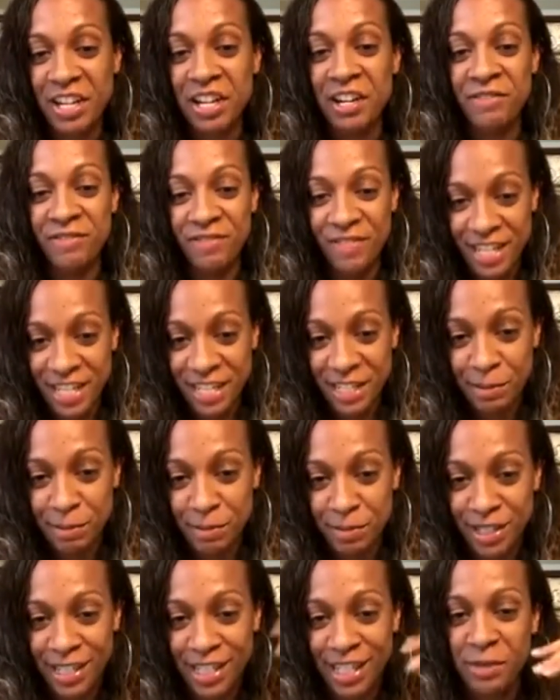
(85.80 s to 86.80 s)
on
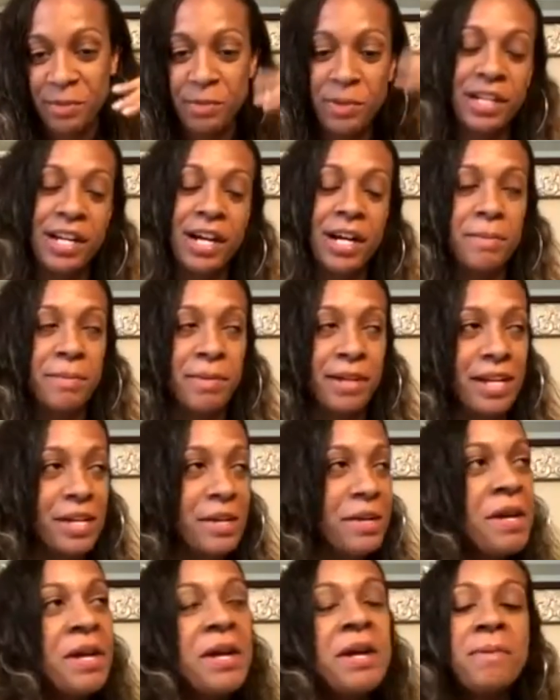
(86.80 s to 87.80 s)
Facebook and we comment
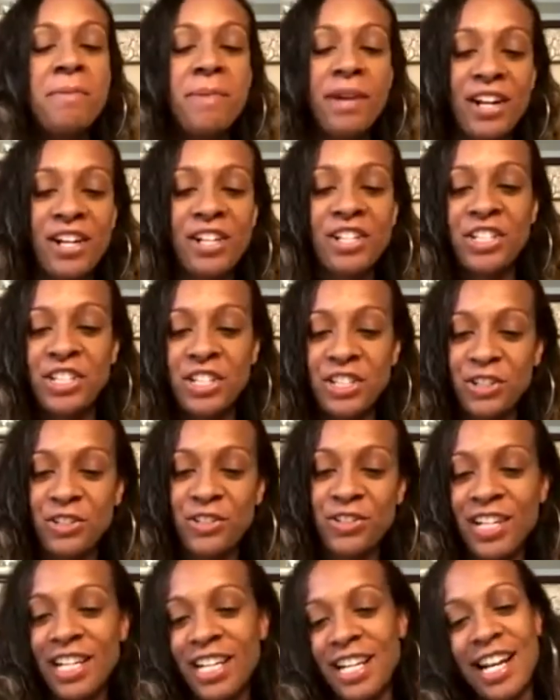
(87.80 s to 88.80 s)
about our
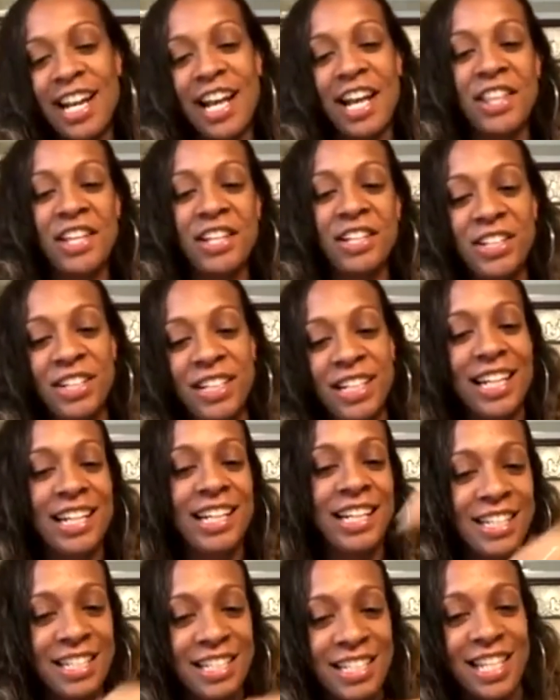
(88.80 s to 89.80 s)
children and how they look
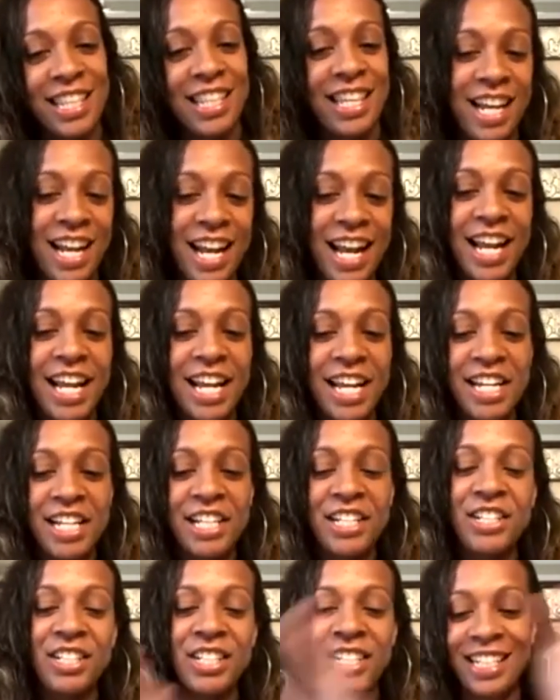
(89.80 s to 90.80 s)
like us at that
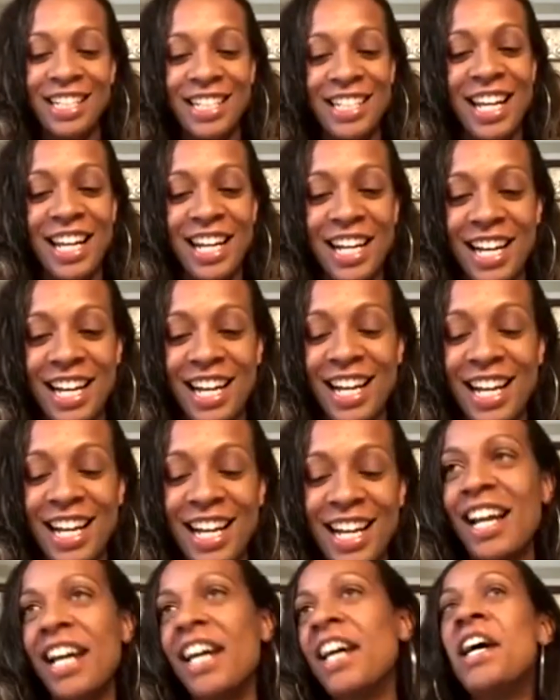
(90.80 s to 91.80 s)
age and da da da
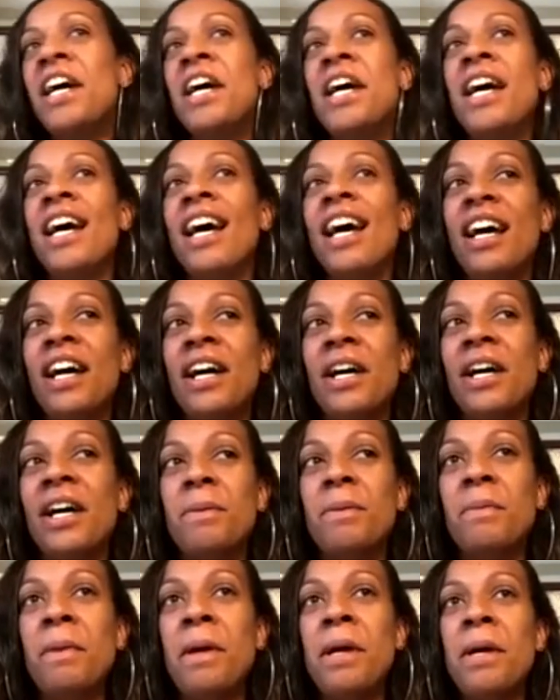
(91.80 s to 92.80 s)
da da.
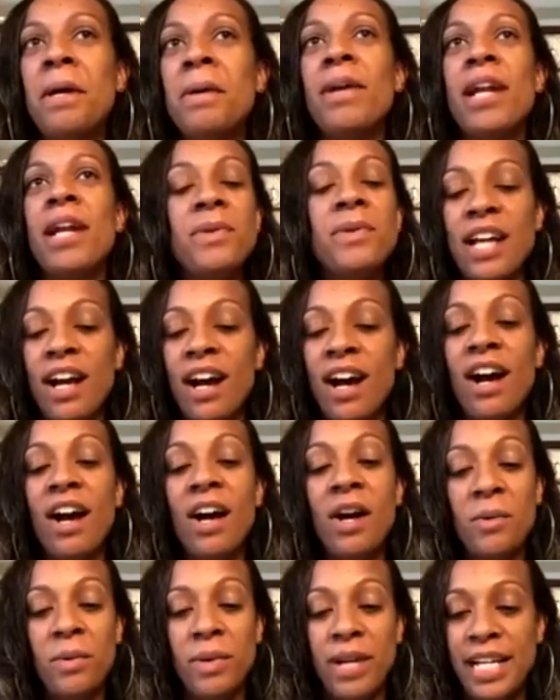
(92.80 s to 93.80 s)
Um, but I was
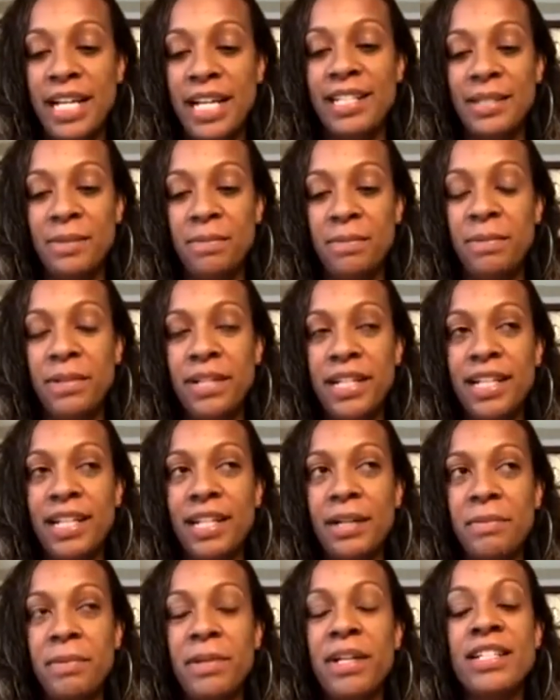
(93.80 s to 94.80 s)
always,
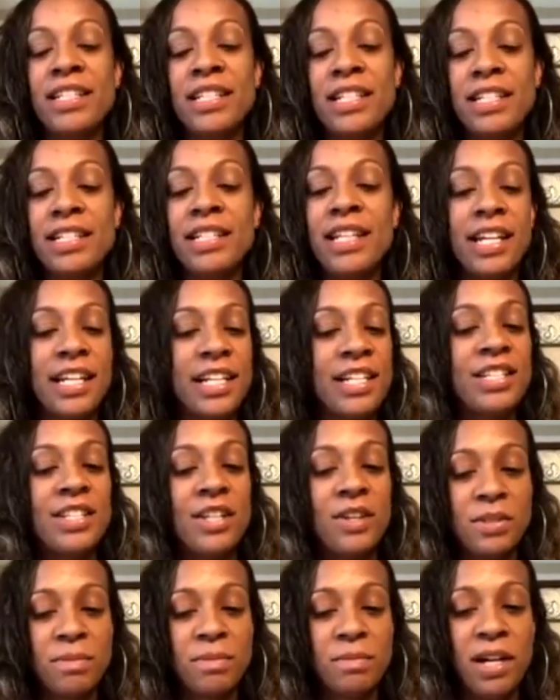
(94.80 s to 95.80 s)
because Kentucky
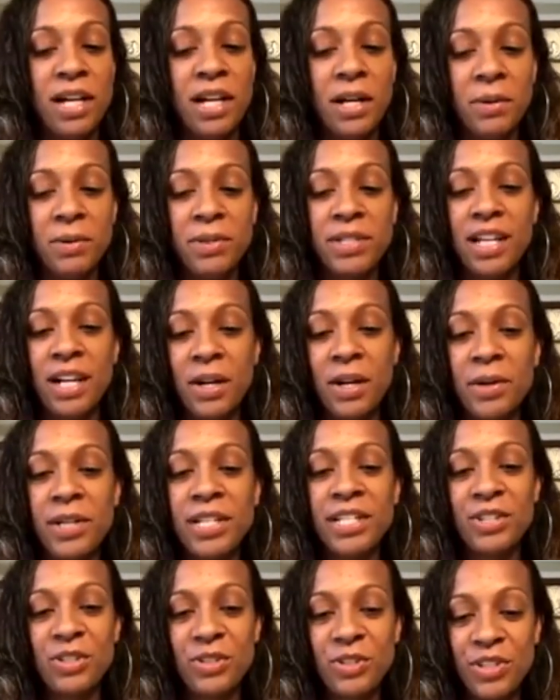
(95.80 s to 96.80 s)
is so small, I was
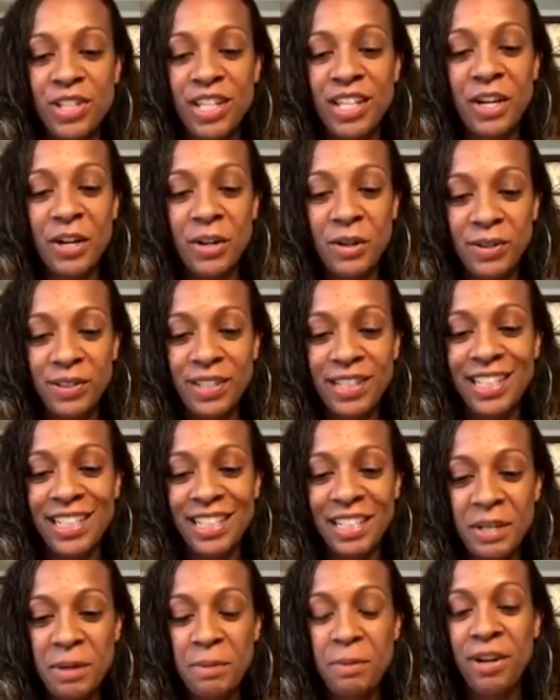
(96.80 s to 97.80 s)
always usually the
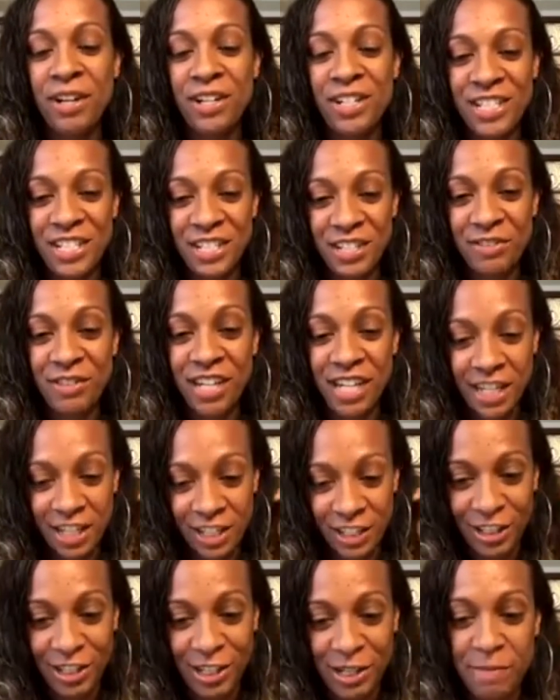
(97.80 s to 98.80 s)
only person of
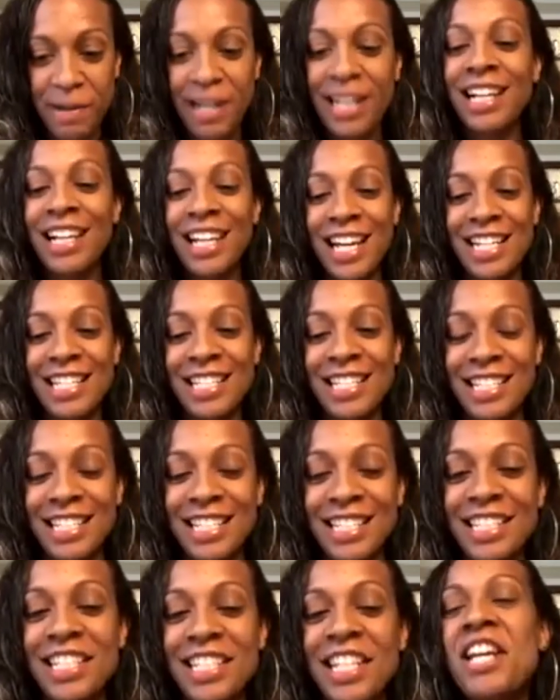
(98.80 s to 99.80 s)
color in my
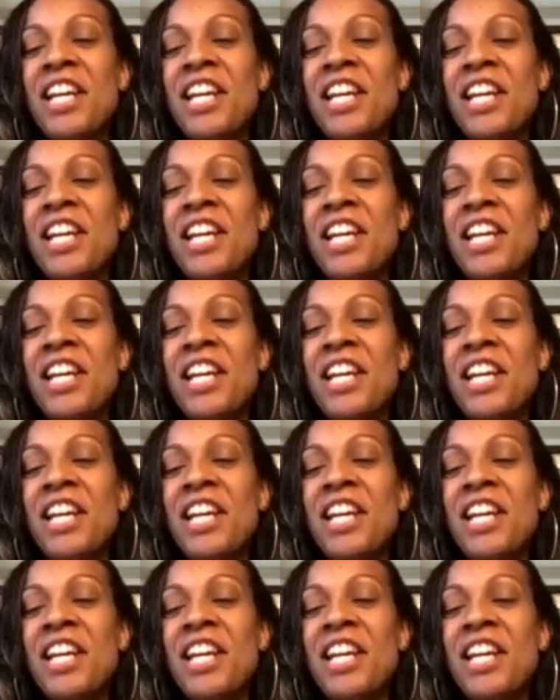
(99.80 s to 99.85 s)
classes.